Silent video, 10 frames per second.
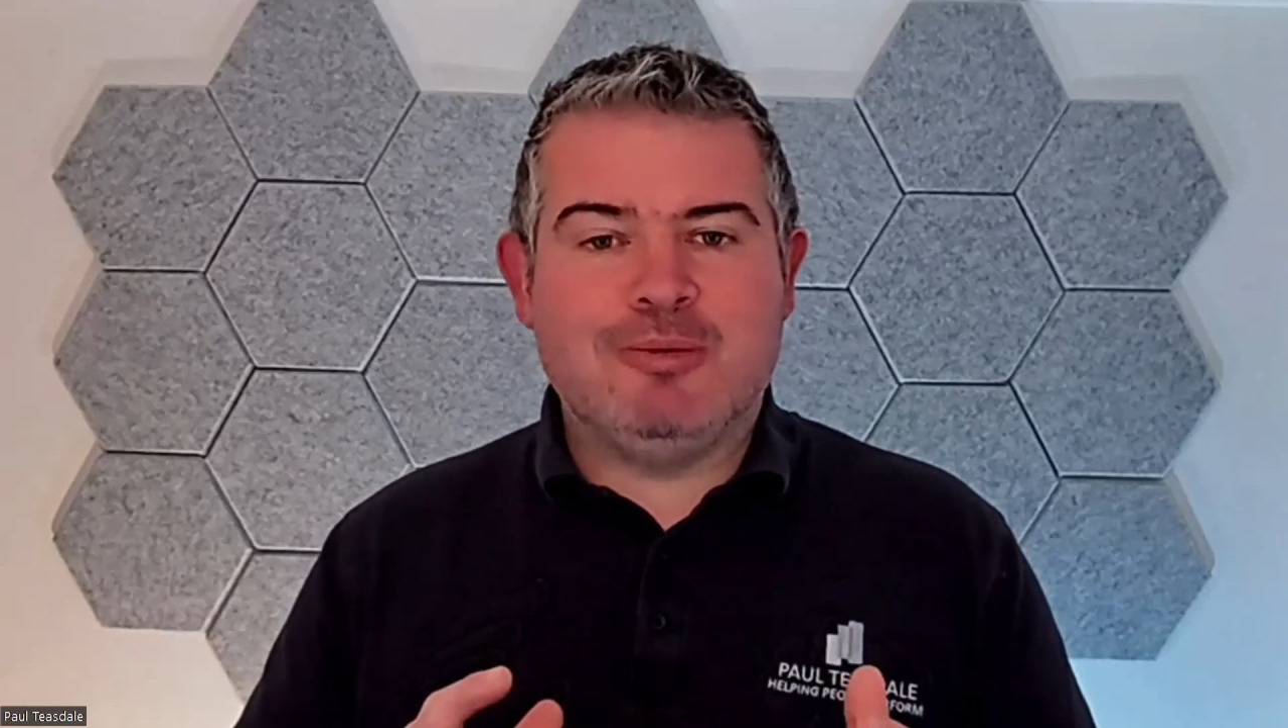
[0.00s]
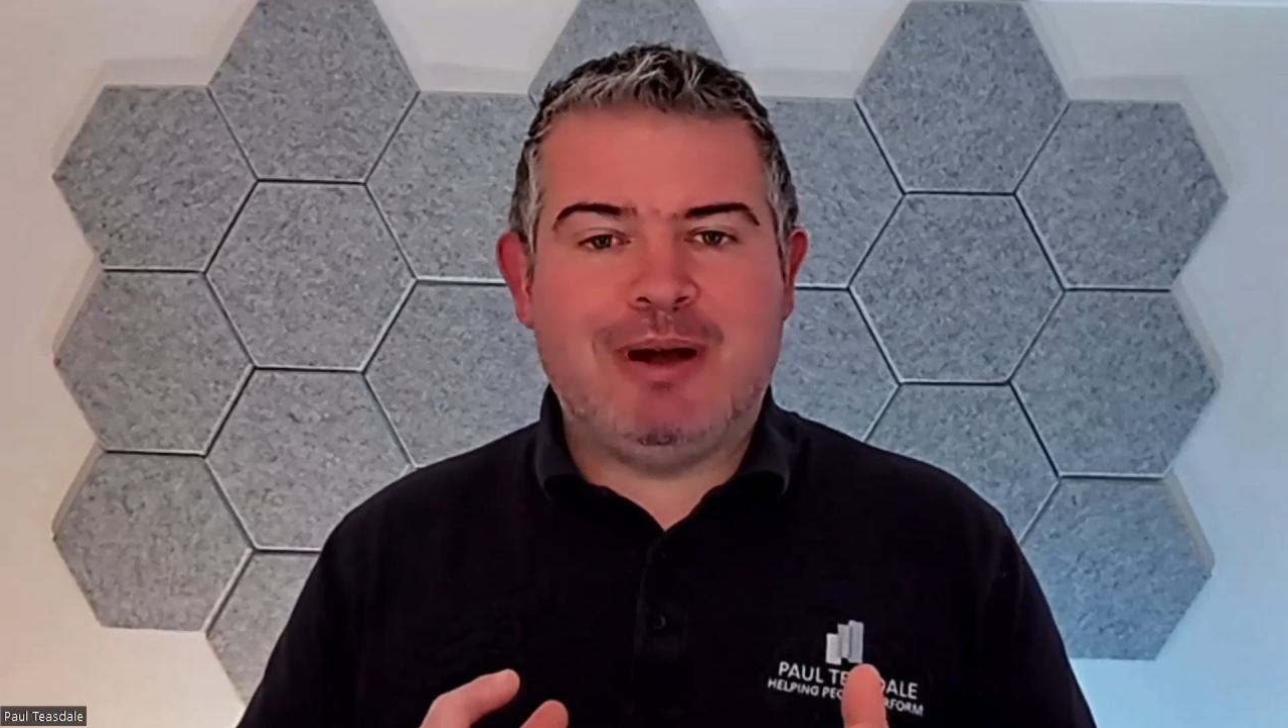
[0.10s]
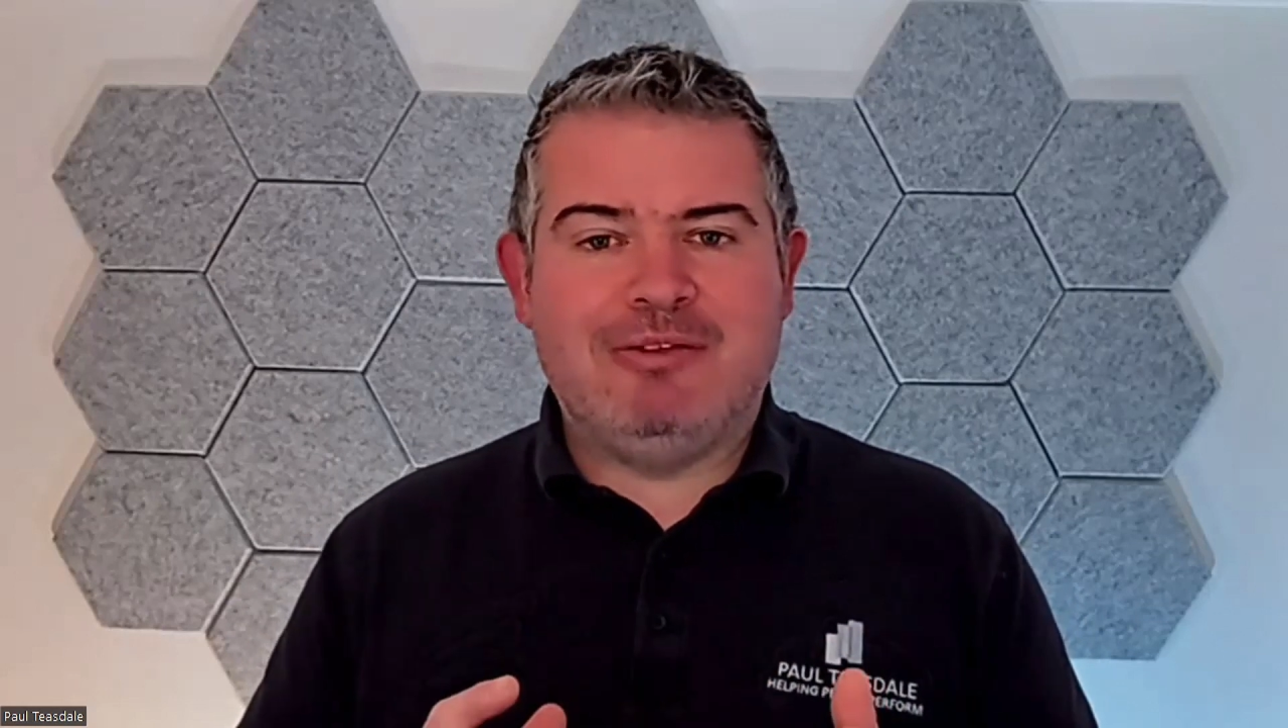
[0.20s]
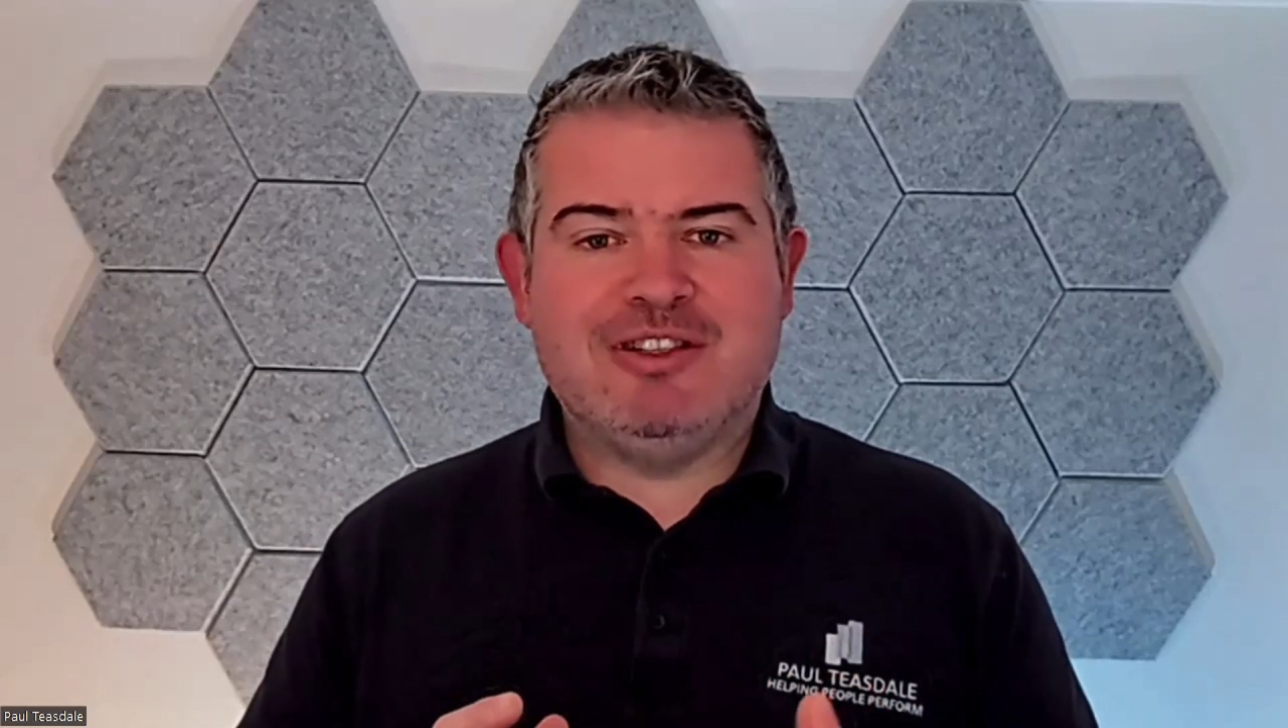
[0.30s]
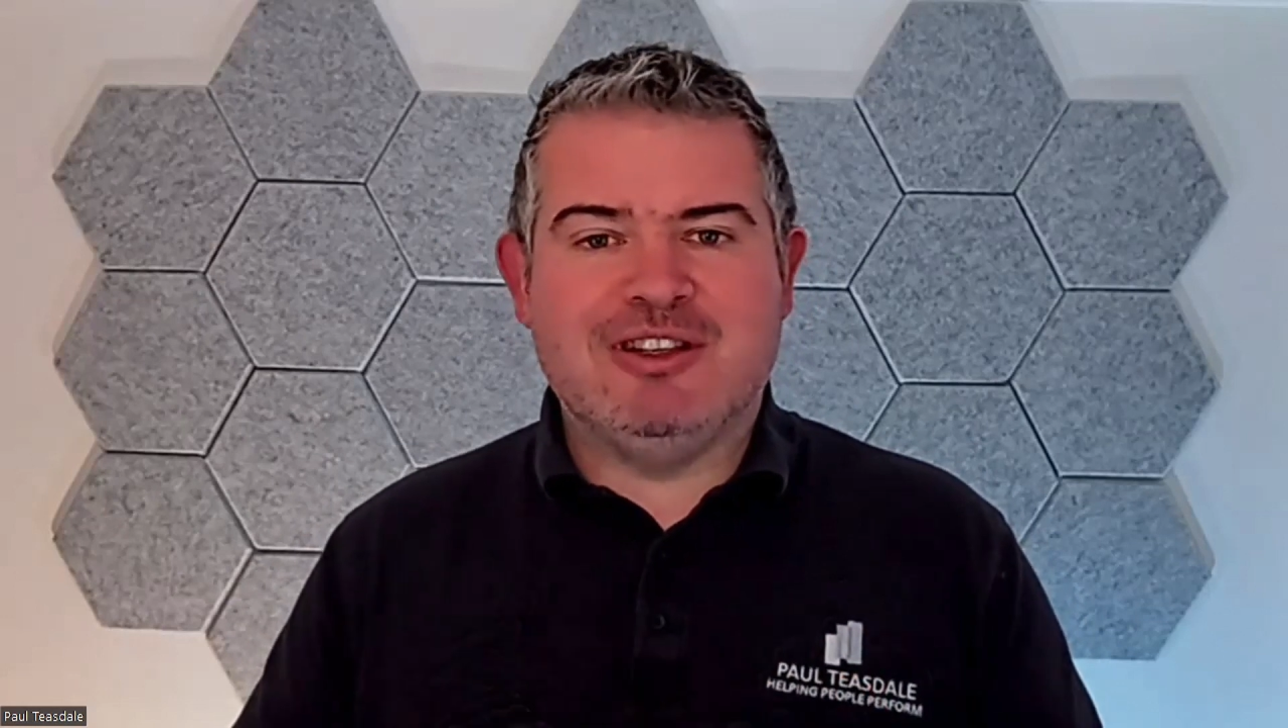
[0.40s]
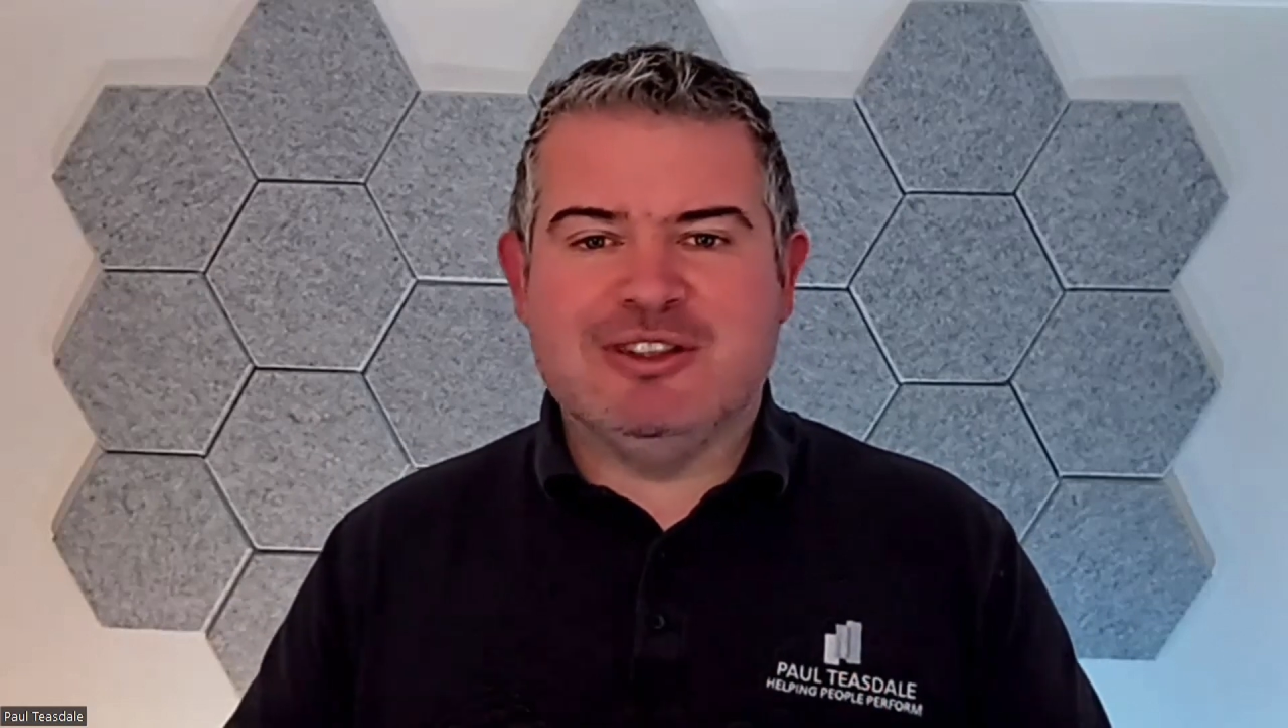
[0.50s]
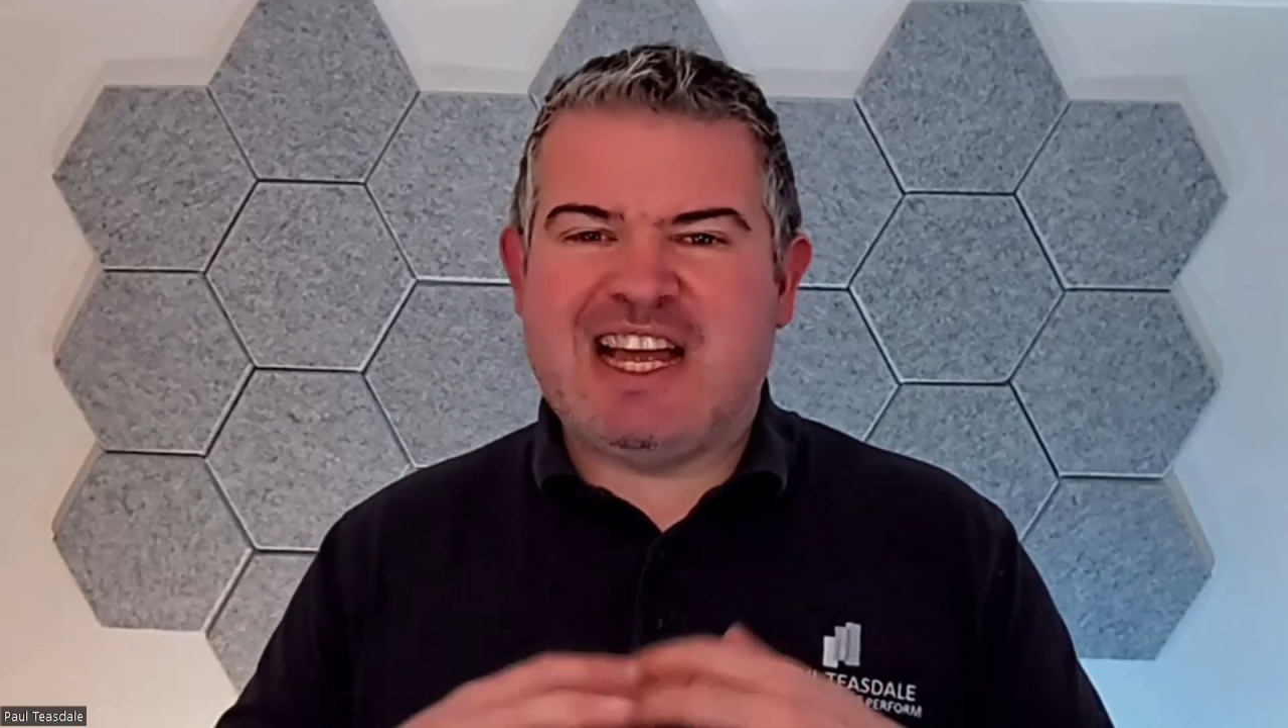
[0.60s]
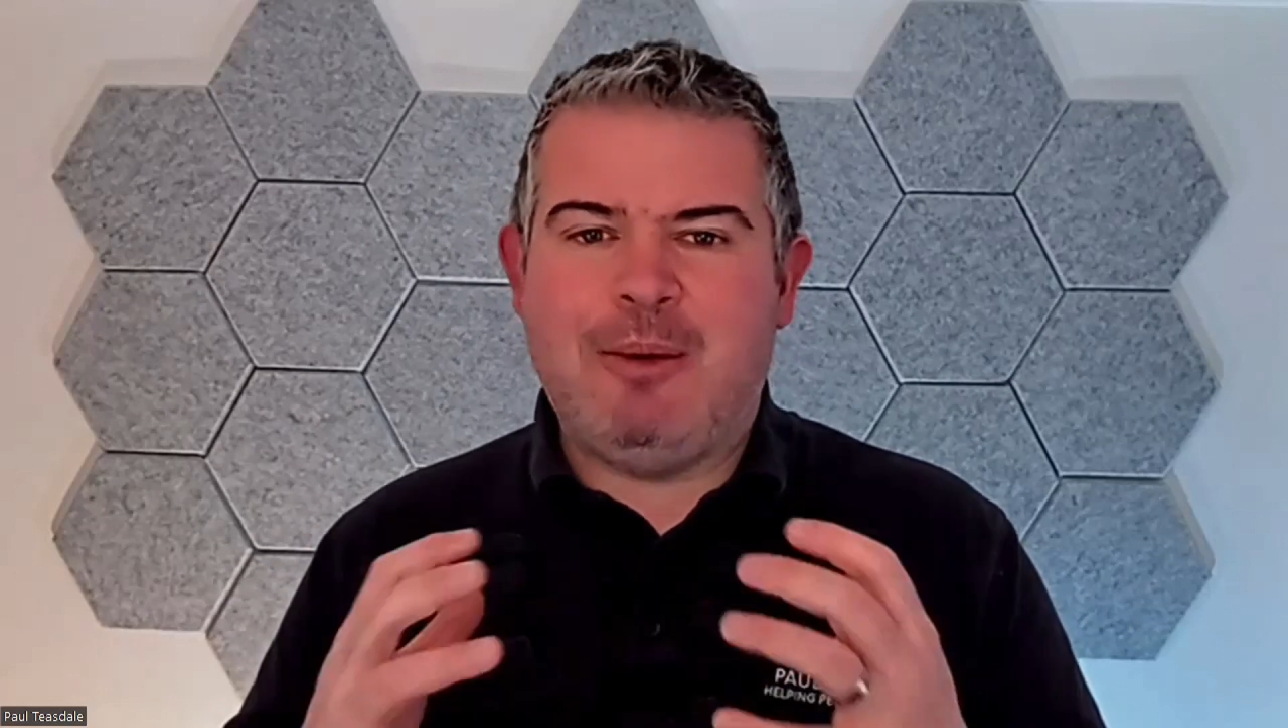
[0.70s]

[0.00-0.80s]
about results,